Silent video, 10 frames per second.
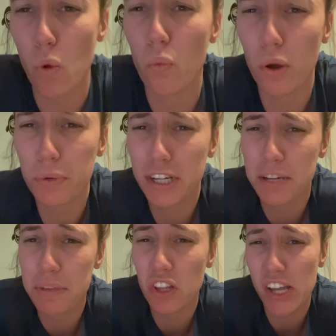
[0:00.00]
what we're
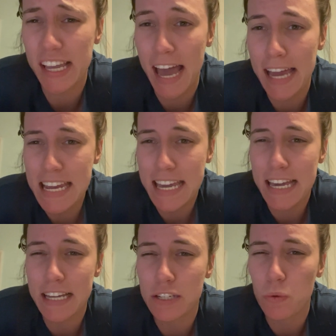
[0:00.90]
going to be looking at
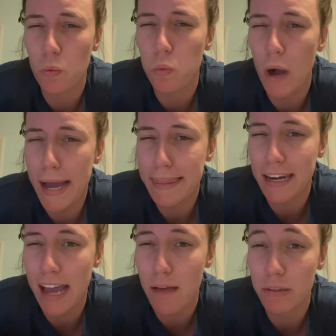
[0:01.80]
and why
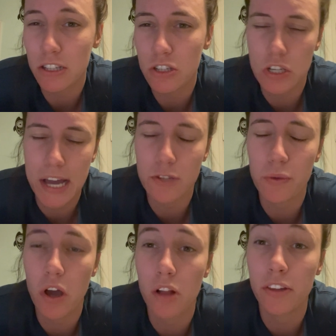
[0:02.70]
that happens. So as
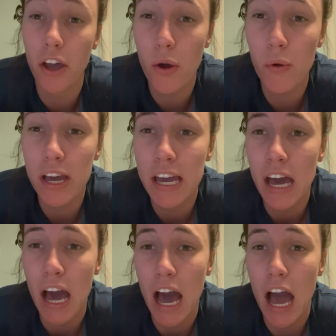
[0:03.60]
we all know,
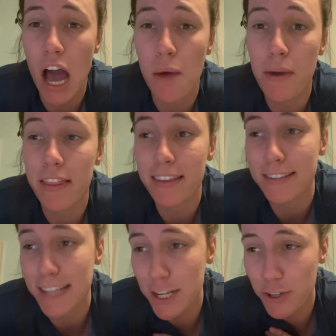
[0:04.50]
the
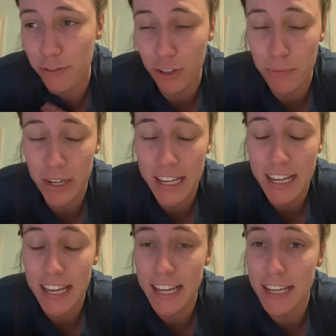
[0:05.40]
Statue of Liberty
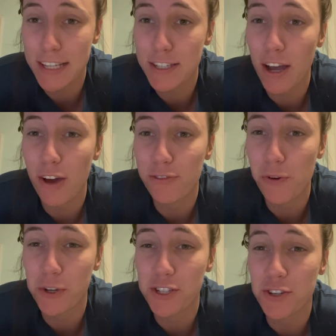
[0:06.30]
is, of
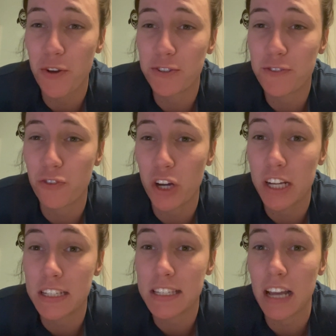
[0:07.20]
course, known for
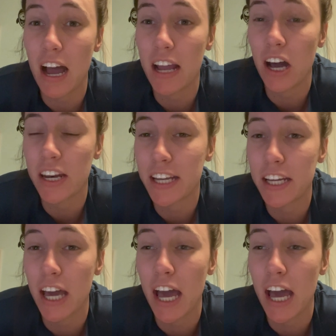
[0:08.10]
its ionic